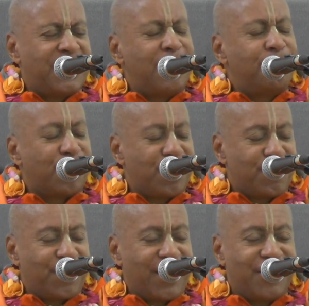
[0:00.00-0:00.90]
temporary
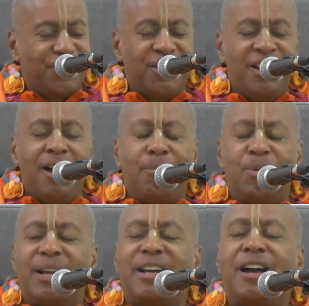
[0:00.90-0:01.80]
affairs, but
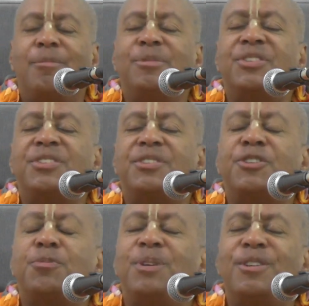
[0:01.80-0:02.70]
when it comes to
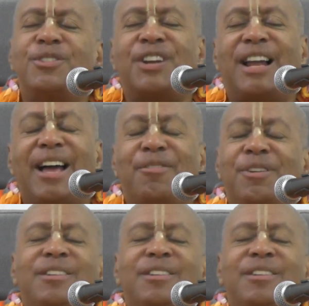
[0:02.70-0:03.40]
spiritual life,